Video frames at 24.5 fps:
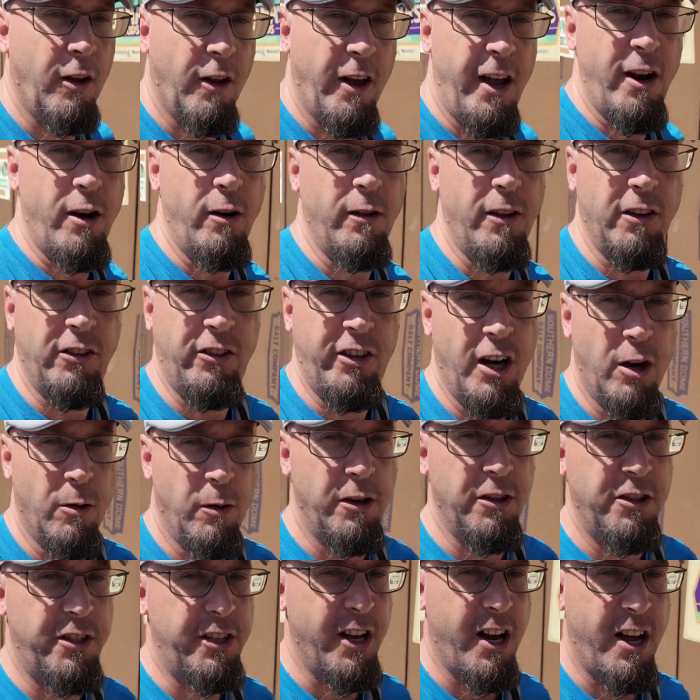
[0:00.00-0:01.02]
Later this year,
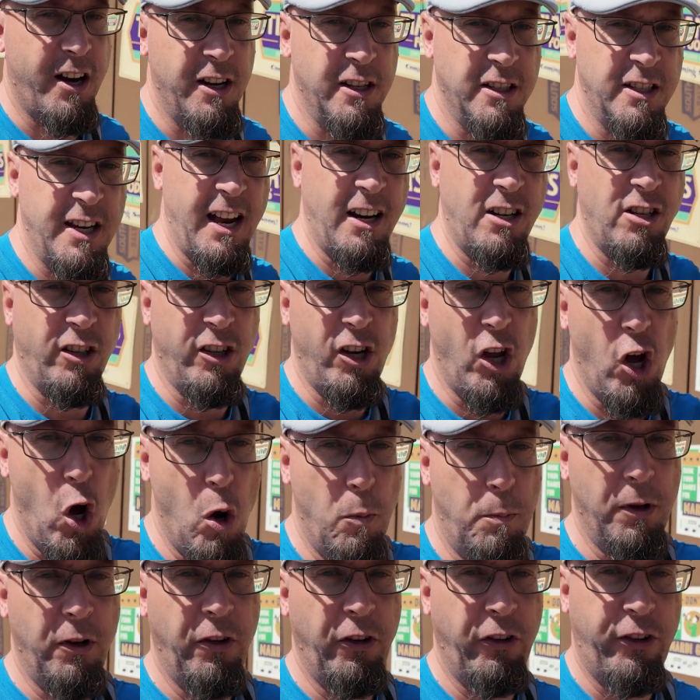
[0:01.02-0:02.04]
when Tiana's actually
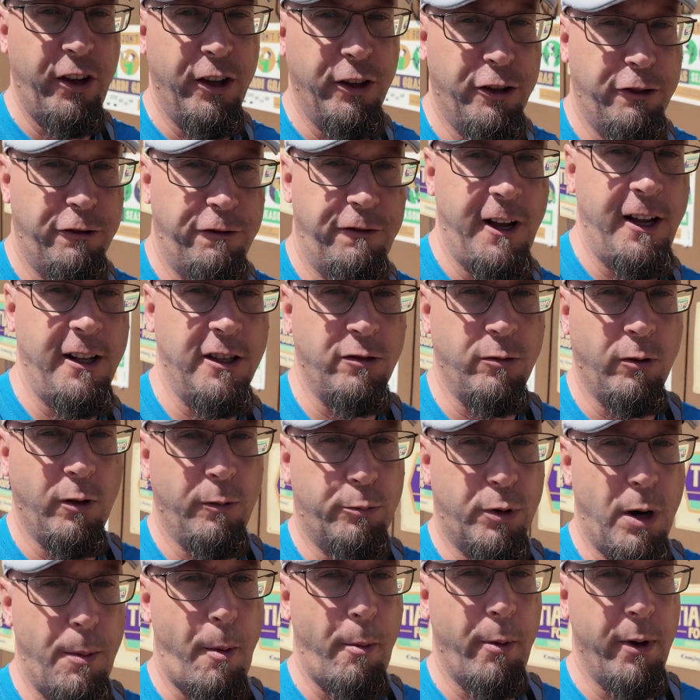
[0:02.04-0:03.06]
opens, this fence will
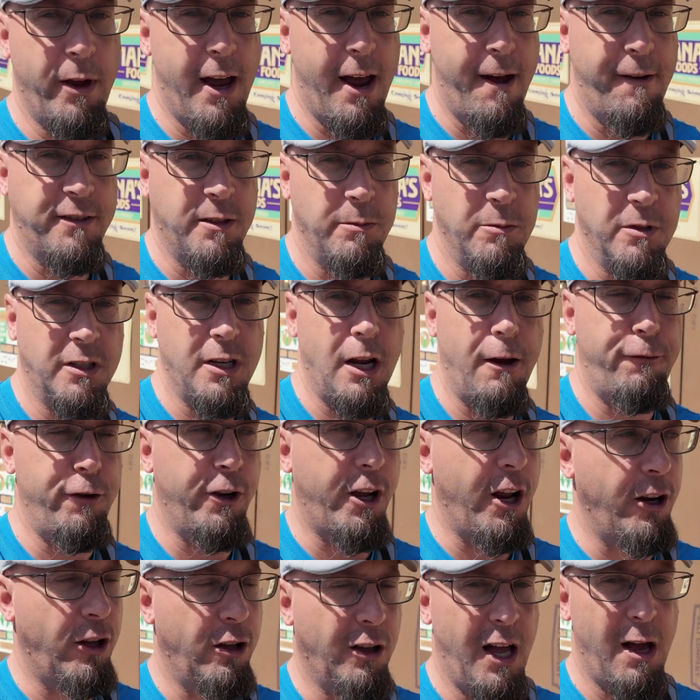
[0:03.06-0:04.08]
probably have some stuff
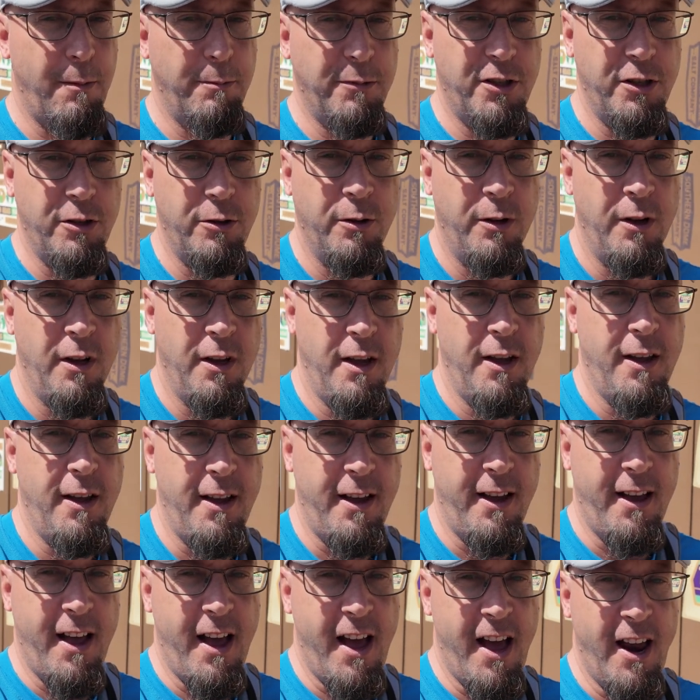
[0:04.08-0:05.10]
you can clamp to,
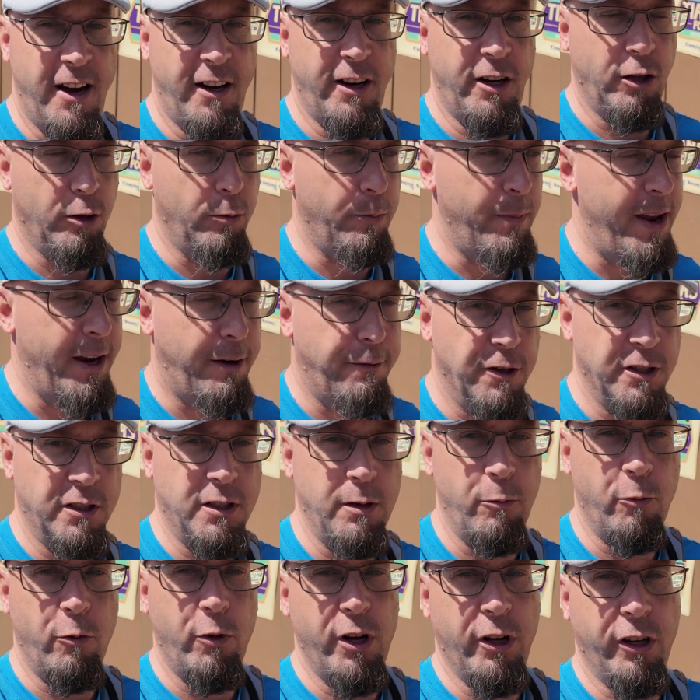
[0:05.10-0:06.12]
and it'll make for
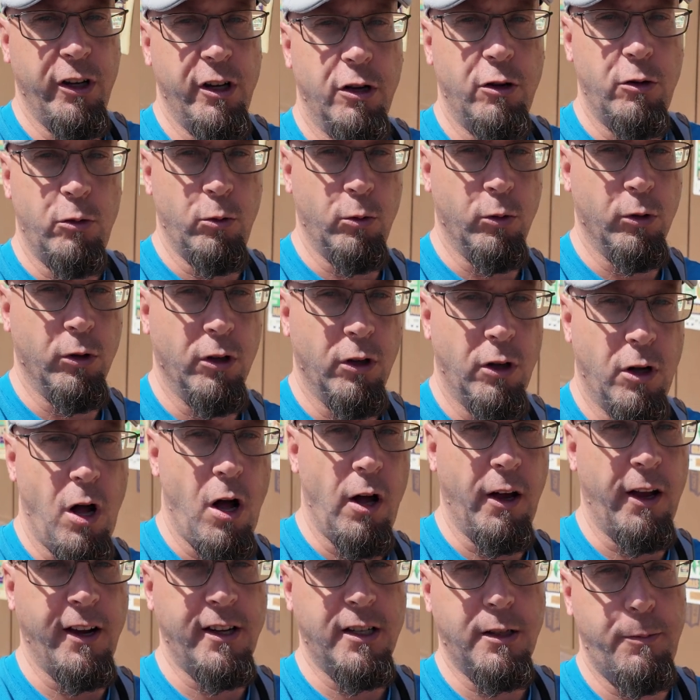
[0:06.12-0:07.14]
some really cool
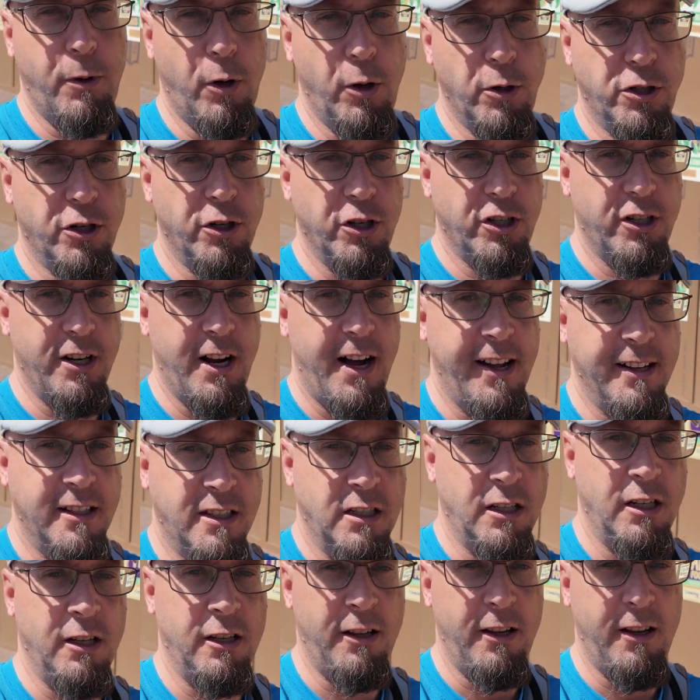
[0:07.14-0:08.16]
long exposure shots.